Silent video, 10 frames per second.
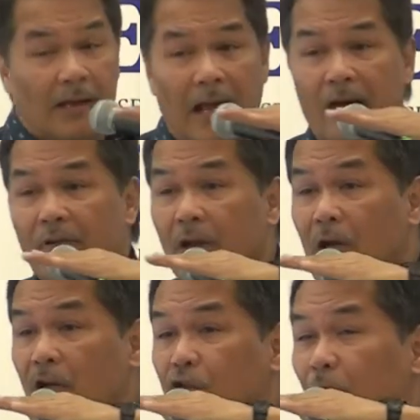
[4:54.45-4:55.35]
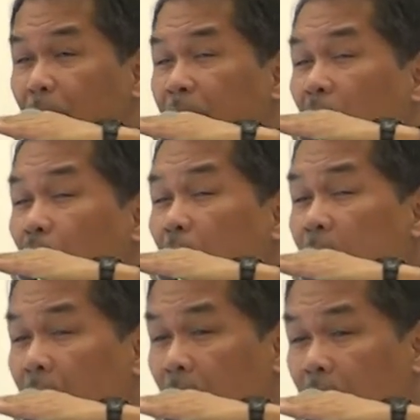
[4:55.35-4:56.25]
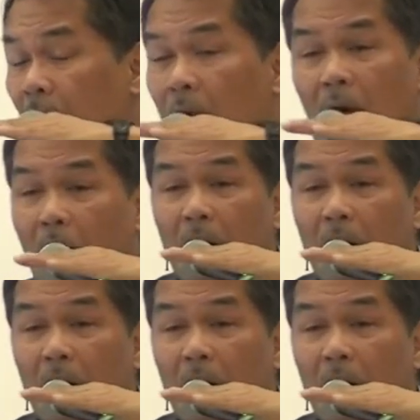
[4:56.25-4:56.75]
Heaven and earth should be in agreement.